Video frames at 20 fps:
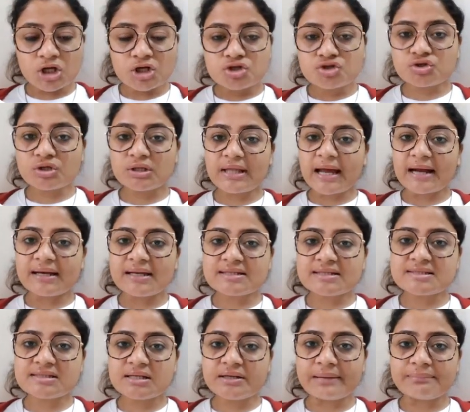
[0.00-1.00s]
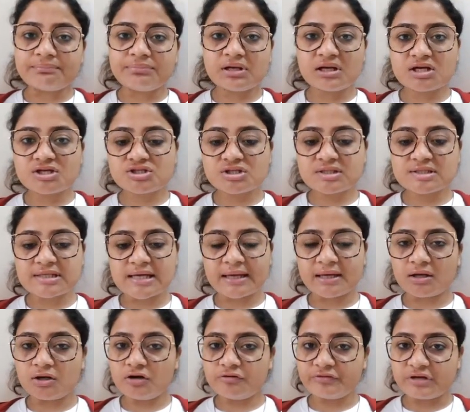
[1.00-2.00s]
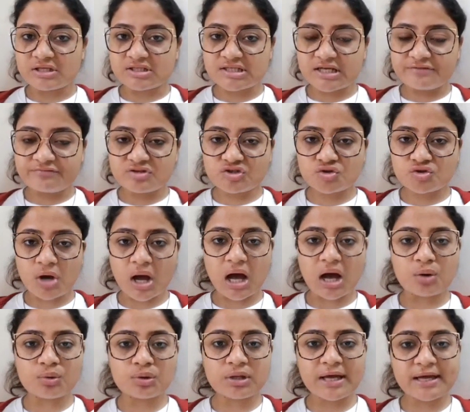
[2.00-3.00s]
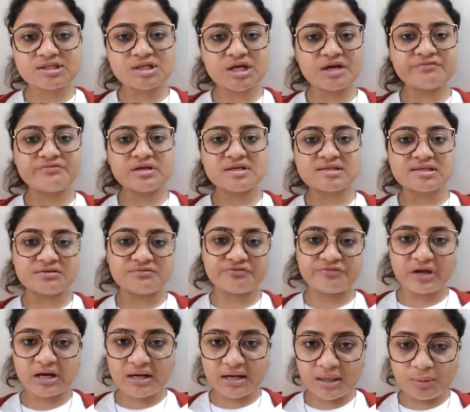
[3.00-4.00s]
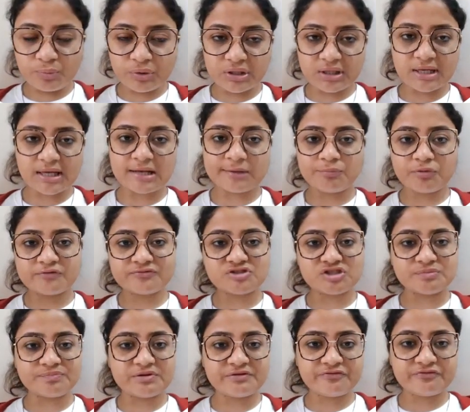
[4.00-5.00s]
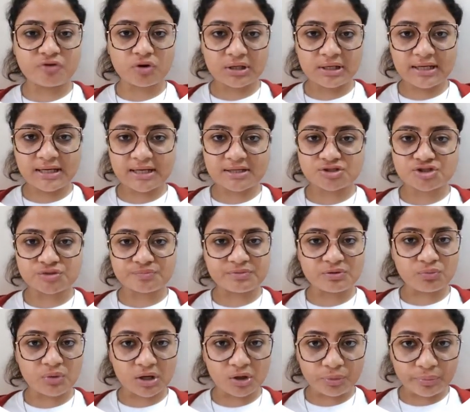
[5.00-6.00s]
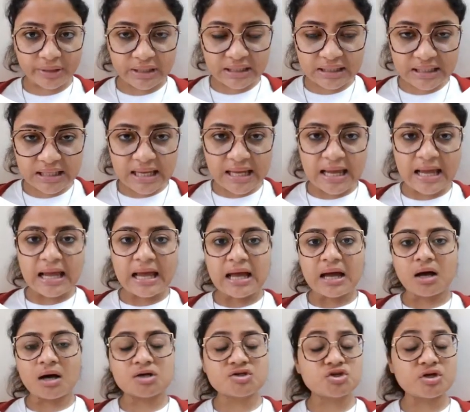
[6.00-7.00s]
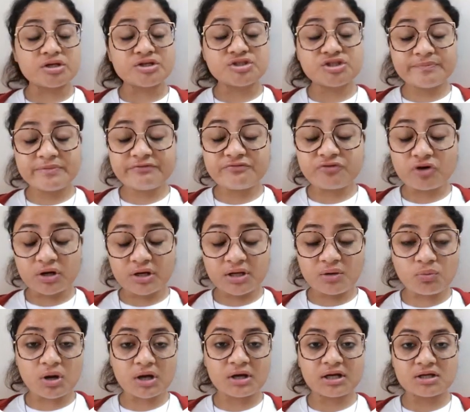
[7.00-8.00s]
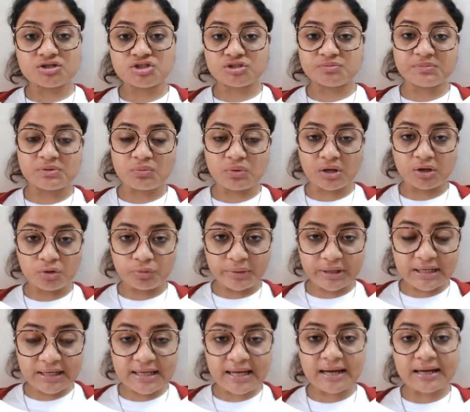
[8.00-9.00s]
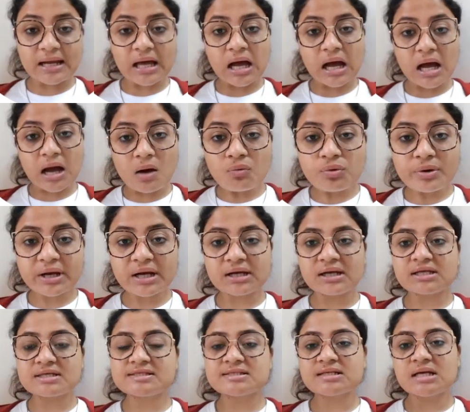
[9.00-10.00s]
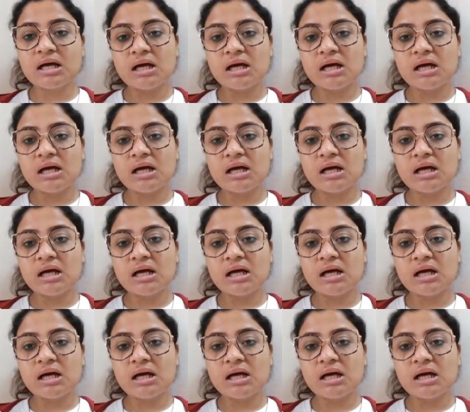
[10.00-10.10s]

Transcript: So that is the replication cycle of HIV. So how the HIV is infecting with the help of GP40 and GP120, GP41 and GP120, and how it is